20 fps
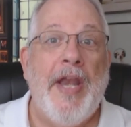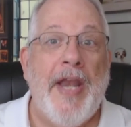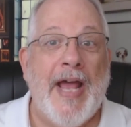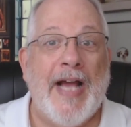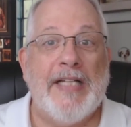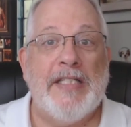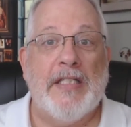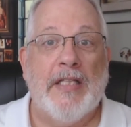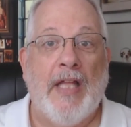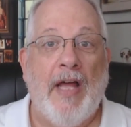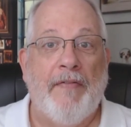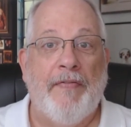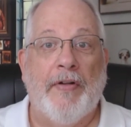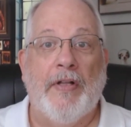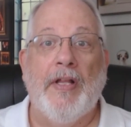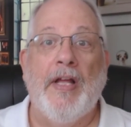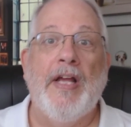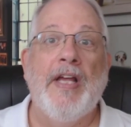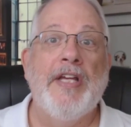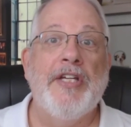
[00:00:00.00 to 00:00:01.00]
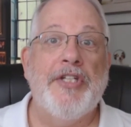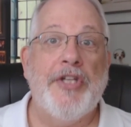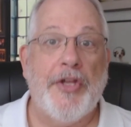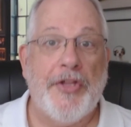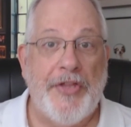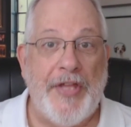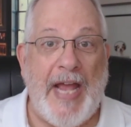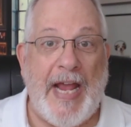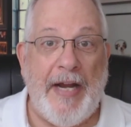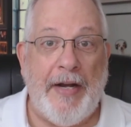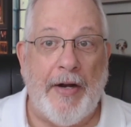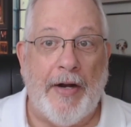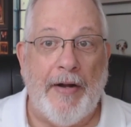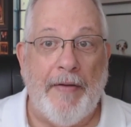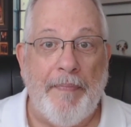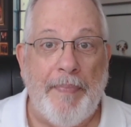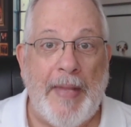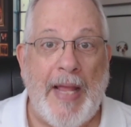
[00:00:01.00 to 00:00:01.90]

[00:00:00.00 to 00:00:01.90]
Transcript: next level is theta.